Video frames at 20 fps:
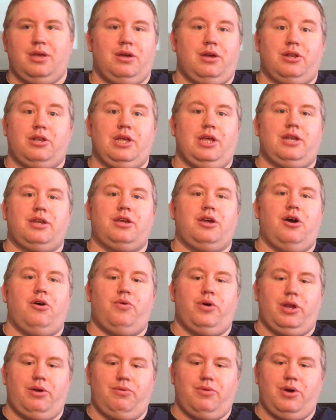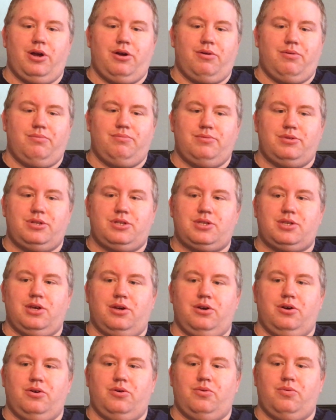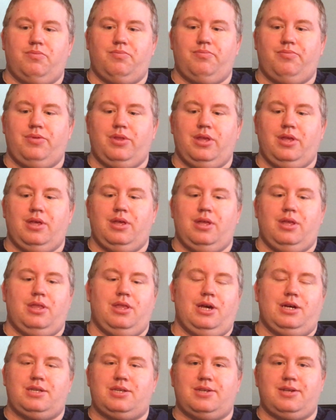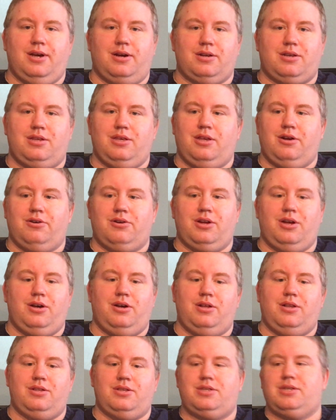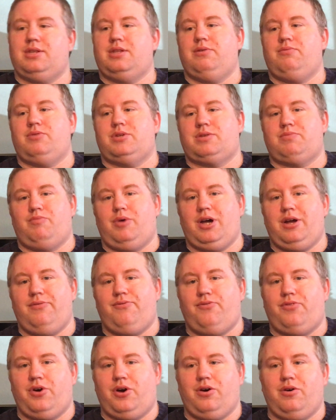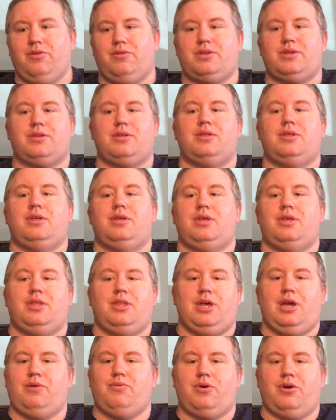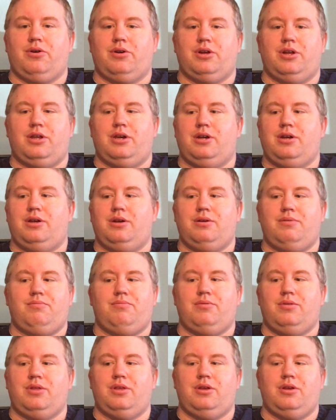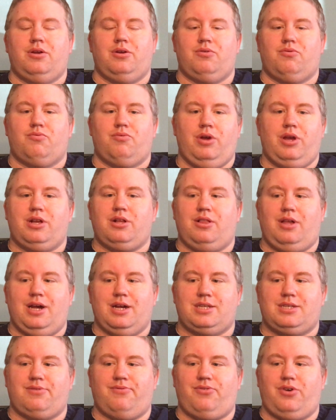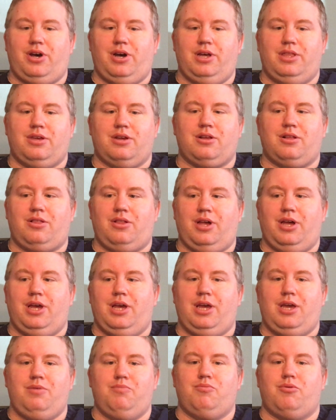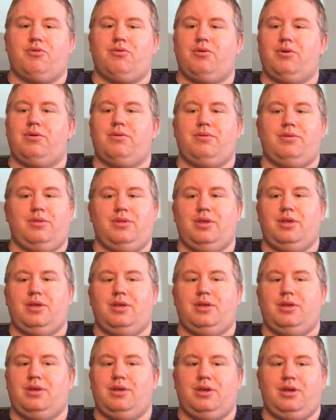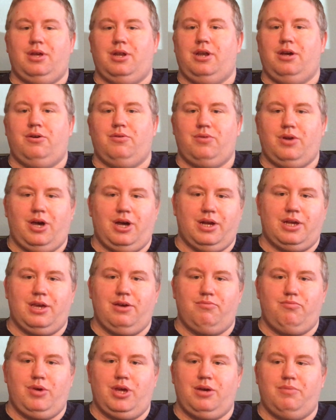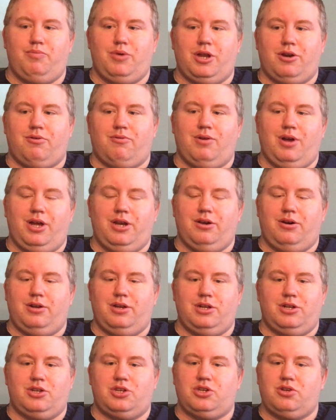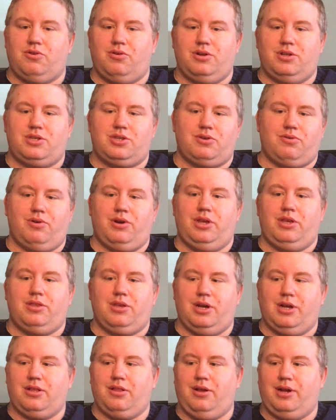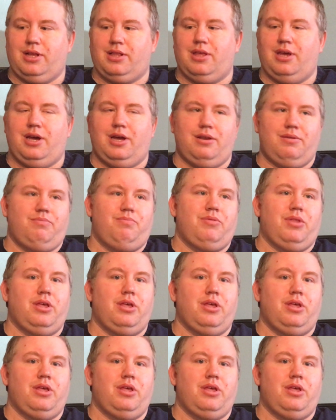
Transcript: It didn't go anywhere. So they stuck to their guns that it was my fault. They weren't going to reclassify the claim or, not give me a better rate on insurance or anything like that.